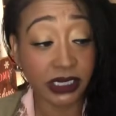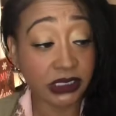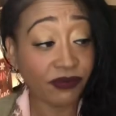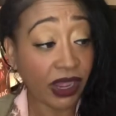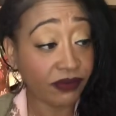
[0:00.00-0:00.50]

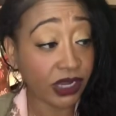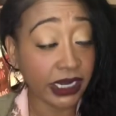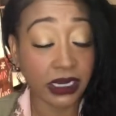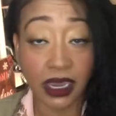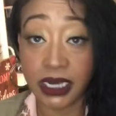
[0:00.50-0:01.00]
It's five
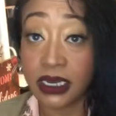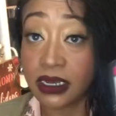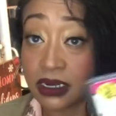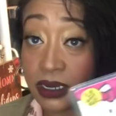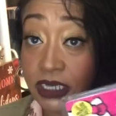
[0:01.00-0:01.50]
ninety-nine,
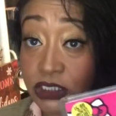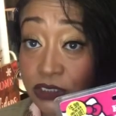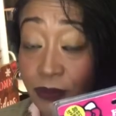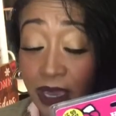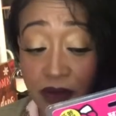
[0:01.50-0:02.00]
not
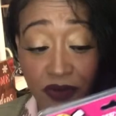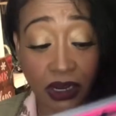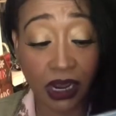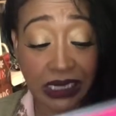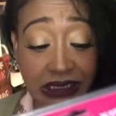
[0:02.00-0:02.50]
too bad of a
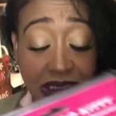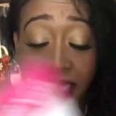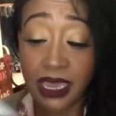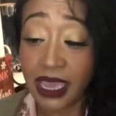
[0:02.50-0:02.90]
cost.